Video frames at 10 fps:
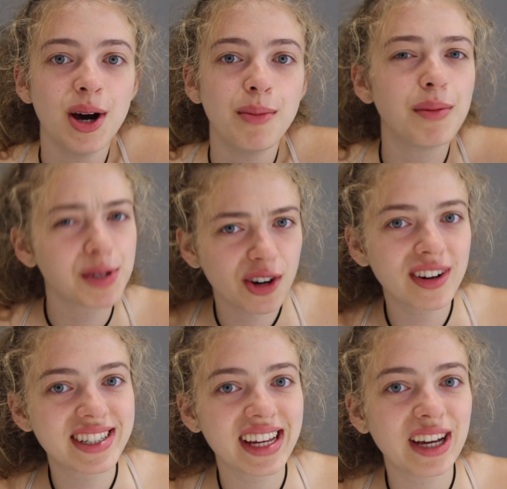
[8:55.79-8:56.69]
But
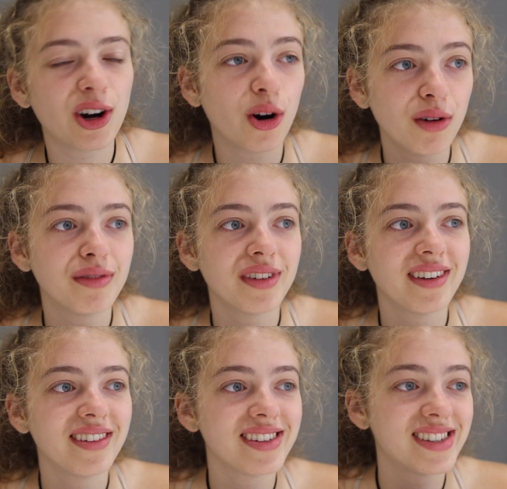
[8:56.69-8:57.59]
majority of
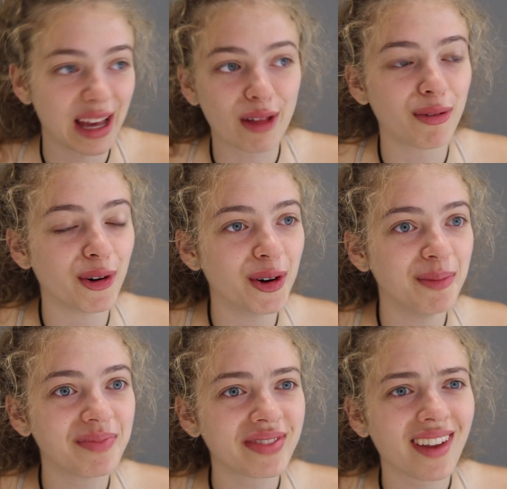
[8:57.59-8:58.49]
sixth
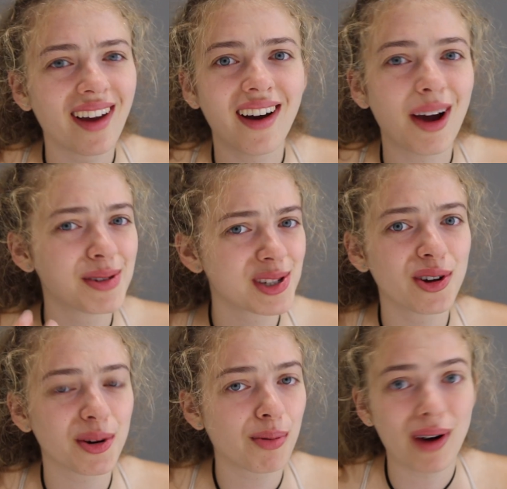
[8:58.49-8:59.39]
form, I was
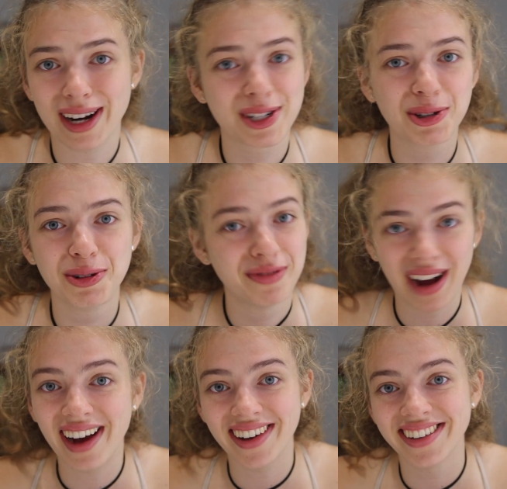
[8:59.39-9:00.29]
not a practical
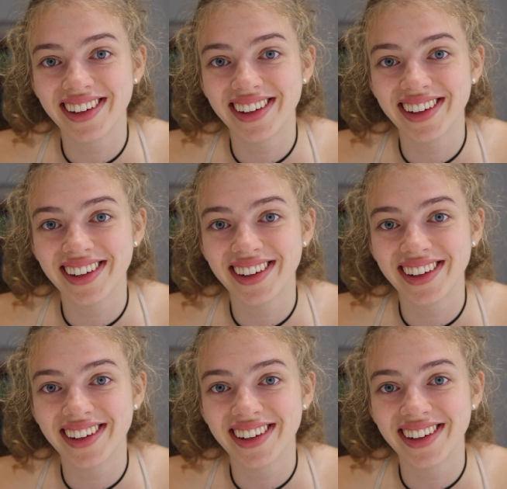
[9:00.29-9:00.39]
fan.